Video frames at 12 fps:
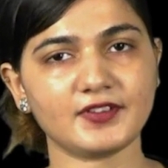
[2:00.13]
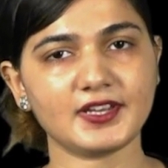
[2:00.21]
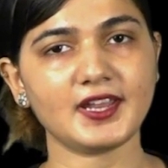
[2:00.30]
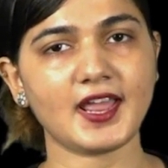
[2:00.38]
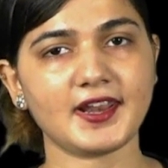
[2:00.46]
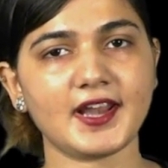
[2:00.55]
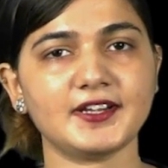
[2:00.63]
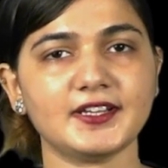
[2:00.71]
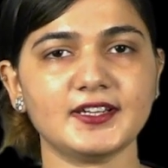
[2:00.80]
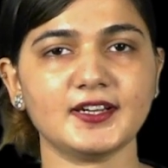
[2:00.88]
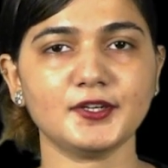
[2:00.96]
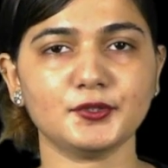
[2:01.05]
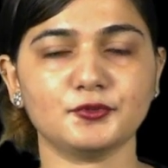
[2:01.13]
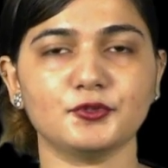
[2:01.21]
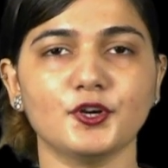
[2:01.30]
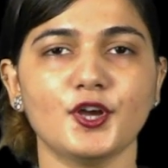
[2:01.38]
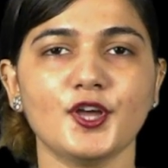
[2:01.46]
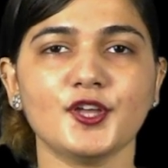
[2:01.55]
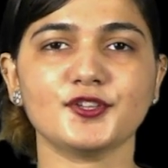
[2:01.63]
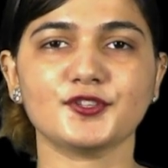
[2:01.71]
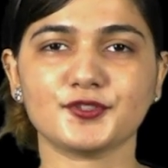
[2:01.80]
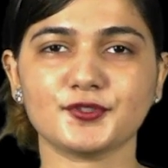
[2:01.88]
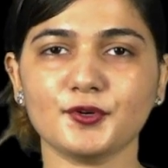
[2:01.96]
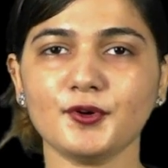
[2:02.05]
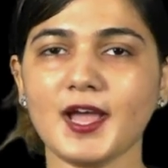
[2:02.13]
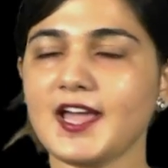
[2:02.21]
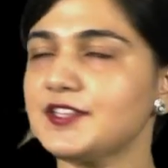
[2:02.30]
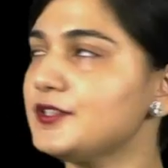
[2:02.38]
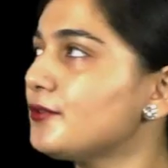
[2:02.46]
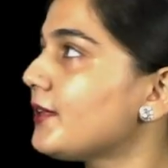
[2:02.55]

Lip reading: 1 and antenna 2. So as you